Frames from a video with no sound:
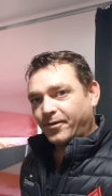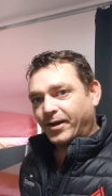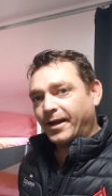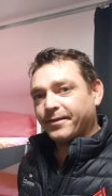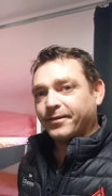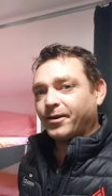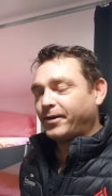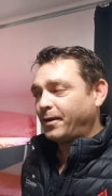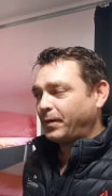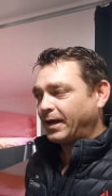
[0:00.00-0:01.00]
Okay, so
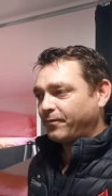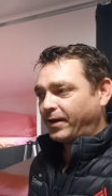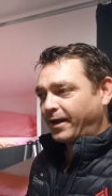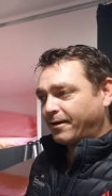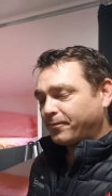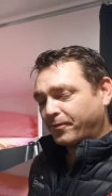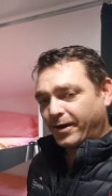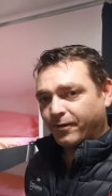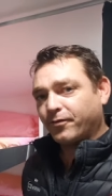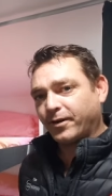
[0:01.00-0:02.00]
now we have our
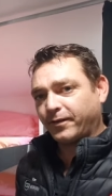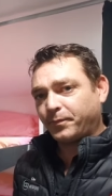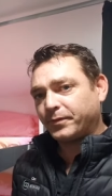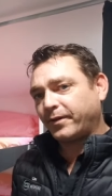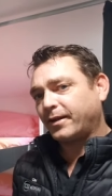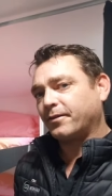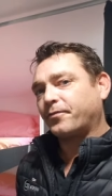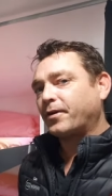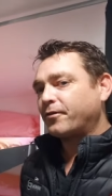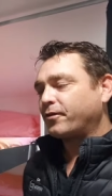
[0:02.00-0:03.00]
fridge. Now this particular
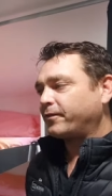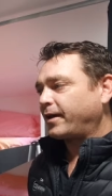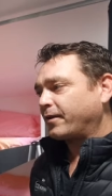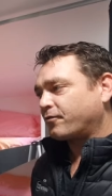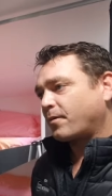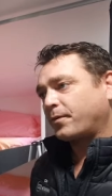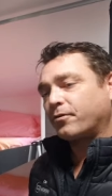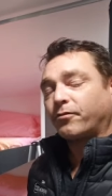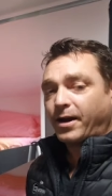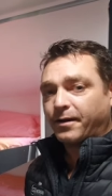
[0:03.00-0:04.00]
fridge is a
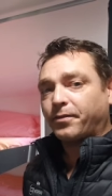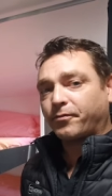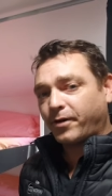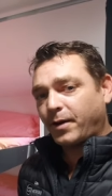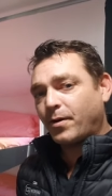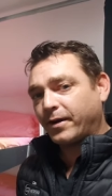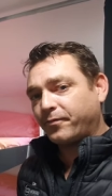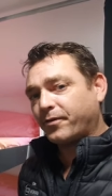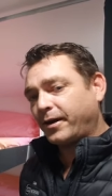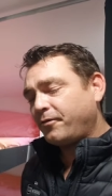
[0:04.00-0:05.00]
tropical rated three-way
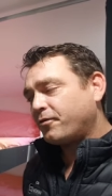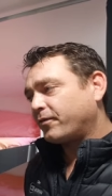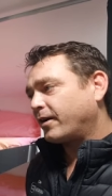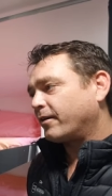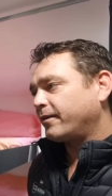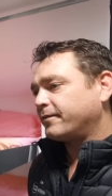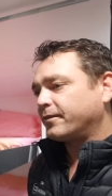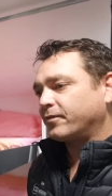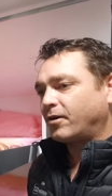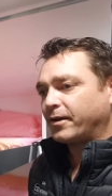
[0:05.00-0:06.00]
fridge, so it is
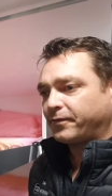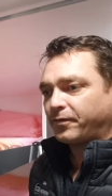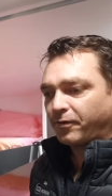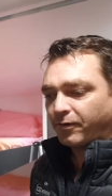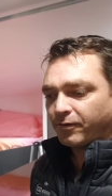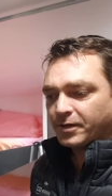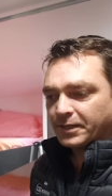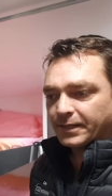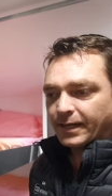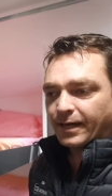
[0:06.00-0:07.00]
designed to
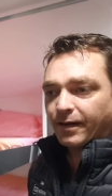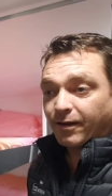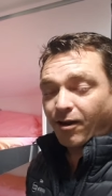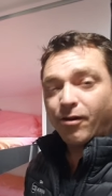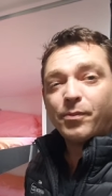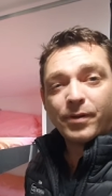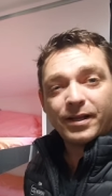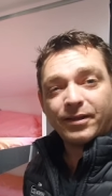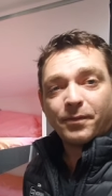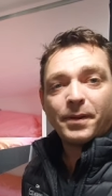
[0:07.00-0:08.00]
uh, cope a
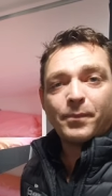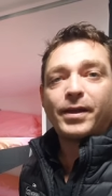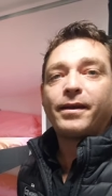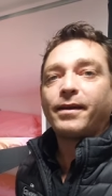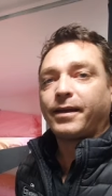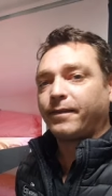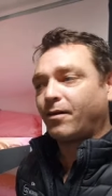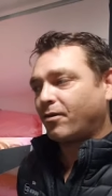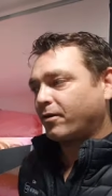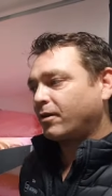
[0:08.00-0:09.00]
little bit better in the
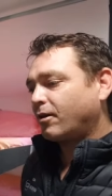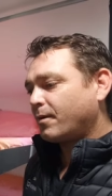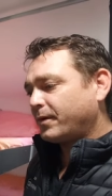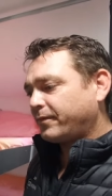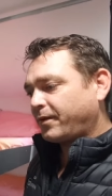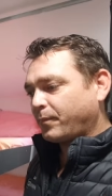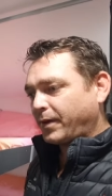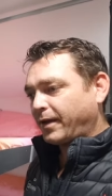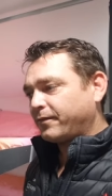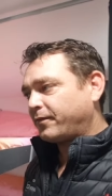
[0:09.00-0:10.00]
hotter climates
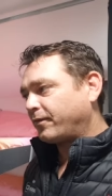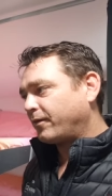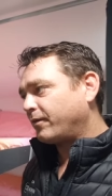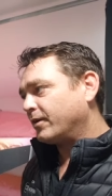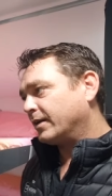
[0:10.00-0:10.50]
compared to